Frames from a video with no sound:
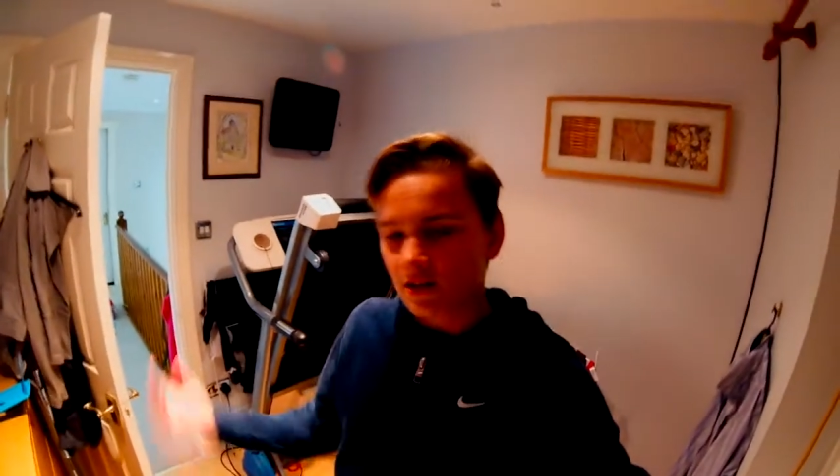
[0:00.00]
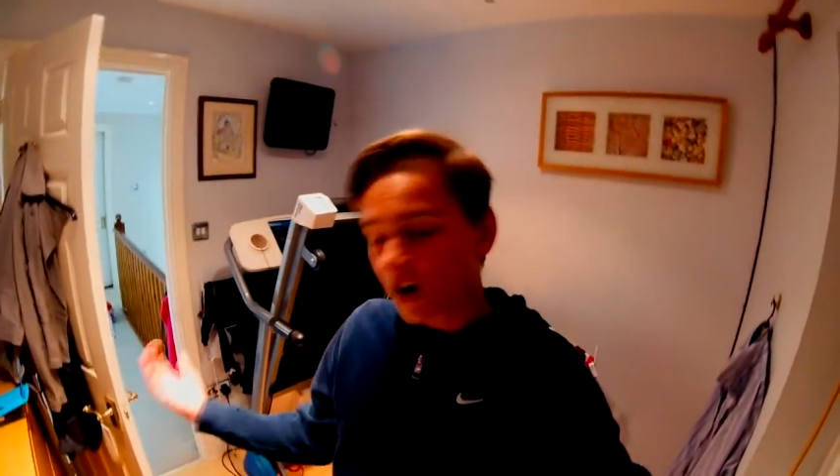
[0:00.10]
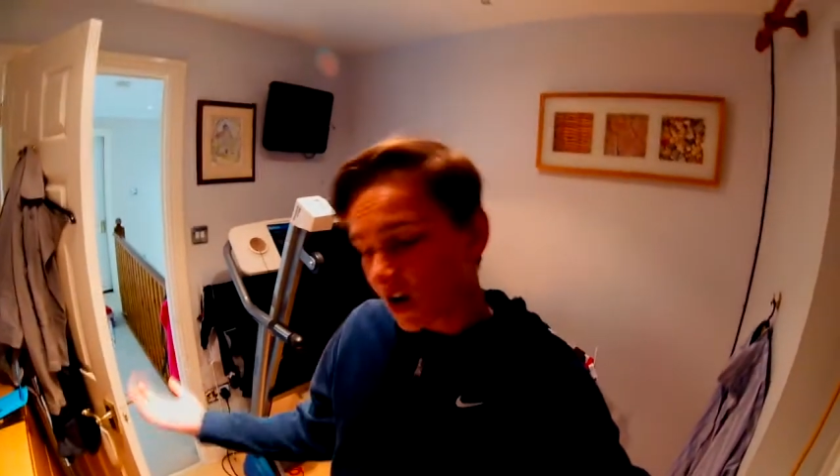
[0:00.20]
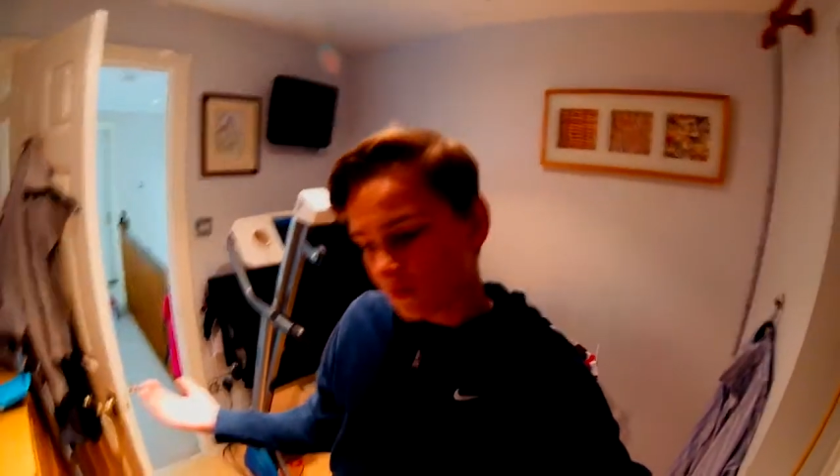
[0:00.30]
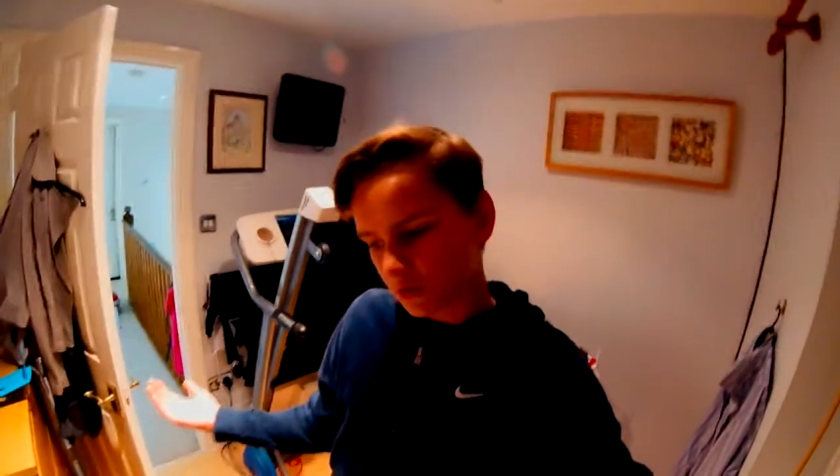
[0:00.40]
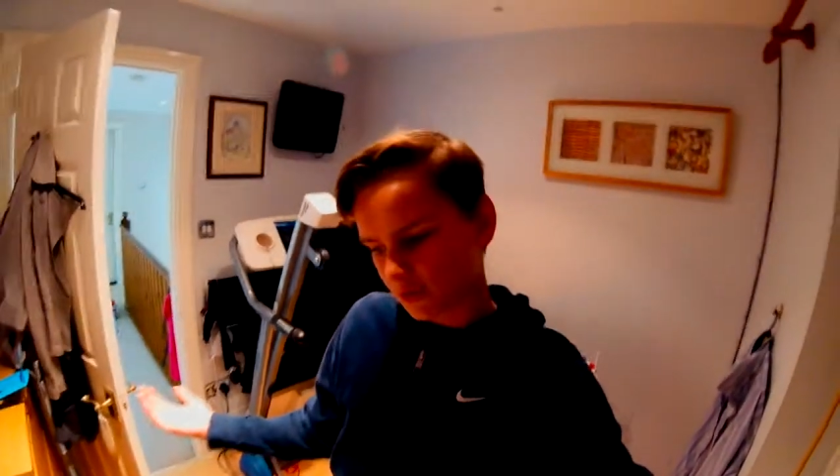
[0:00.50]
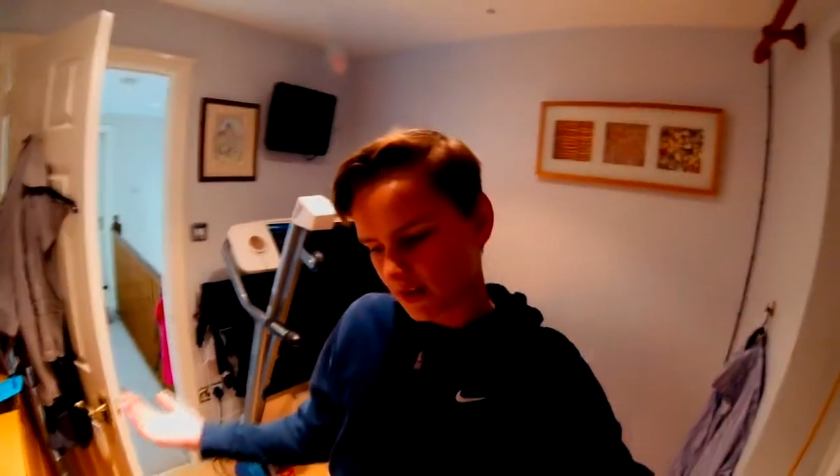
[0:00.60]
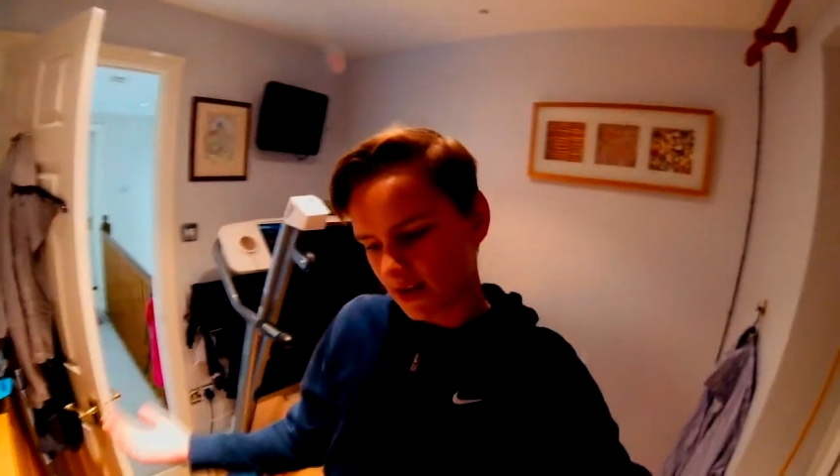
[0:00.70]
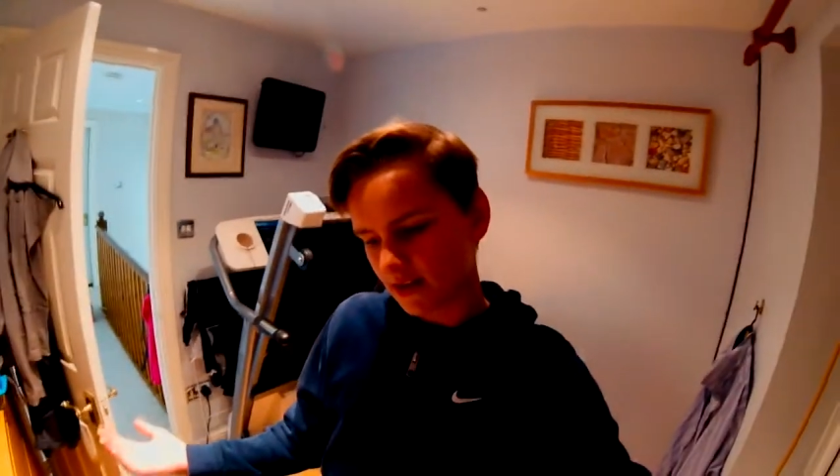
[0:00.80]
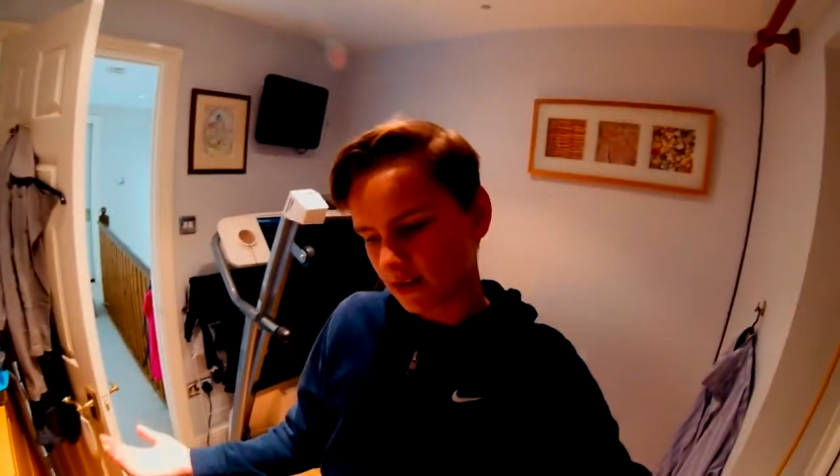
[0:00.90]
I've got to
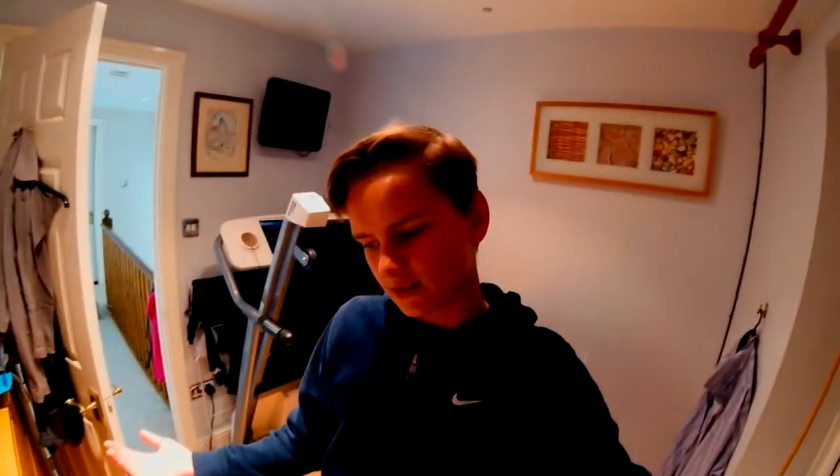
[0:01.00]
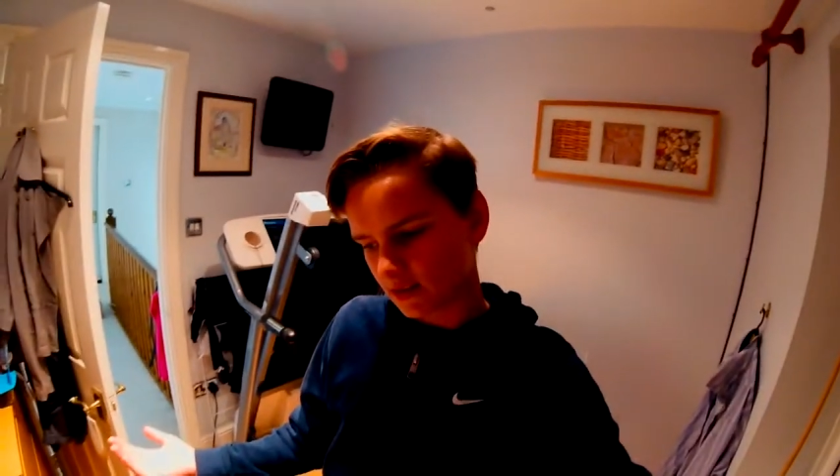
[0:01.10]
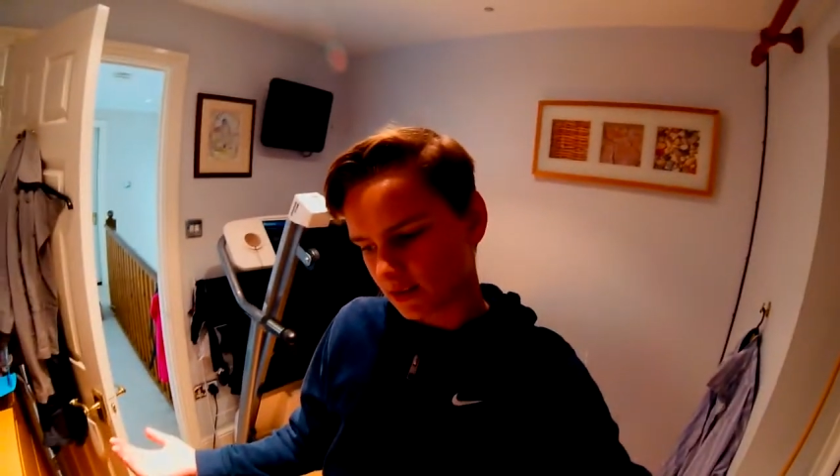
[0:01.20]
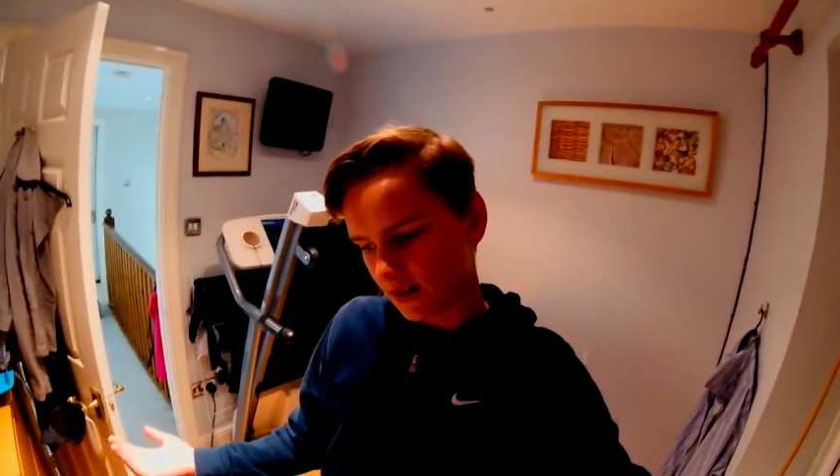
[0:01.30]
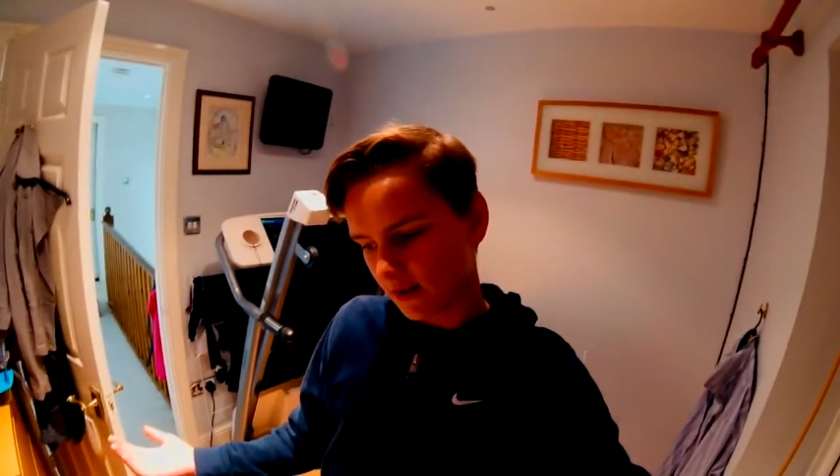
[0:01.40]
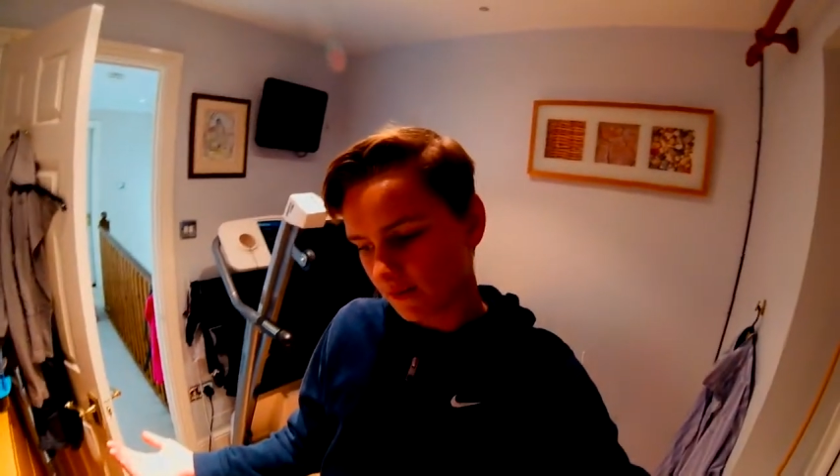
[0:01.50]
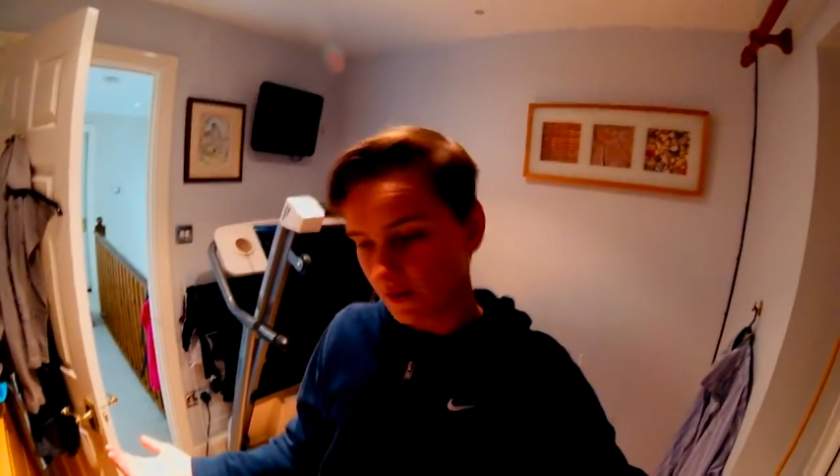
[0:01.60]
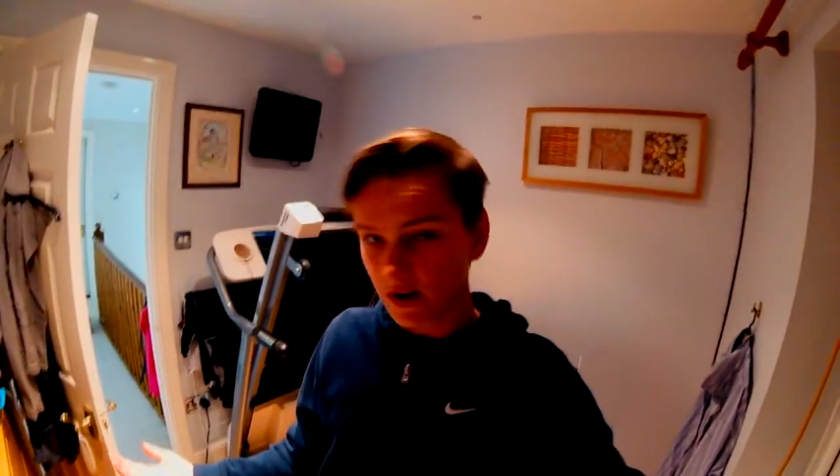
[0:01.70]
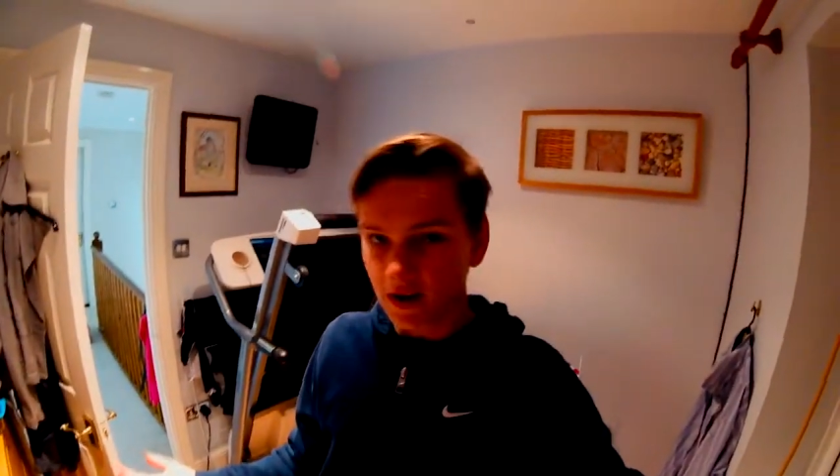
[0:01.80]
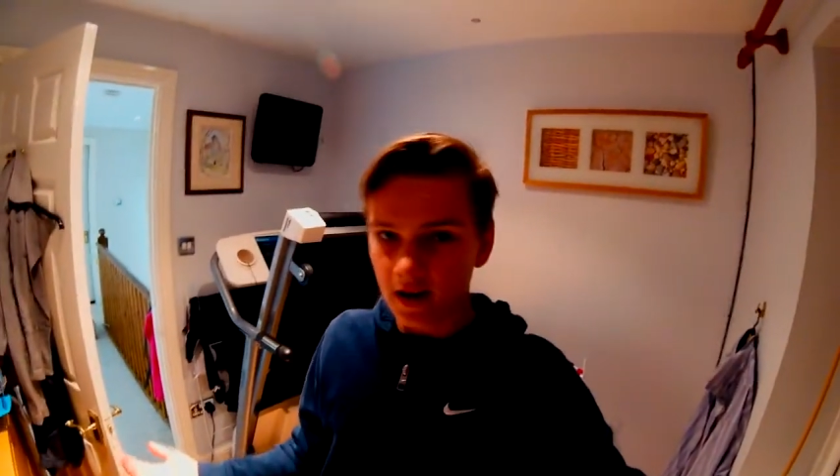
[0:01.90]
edit and stuff.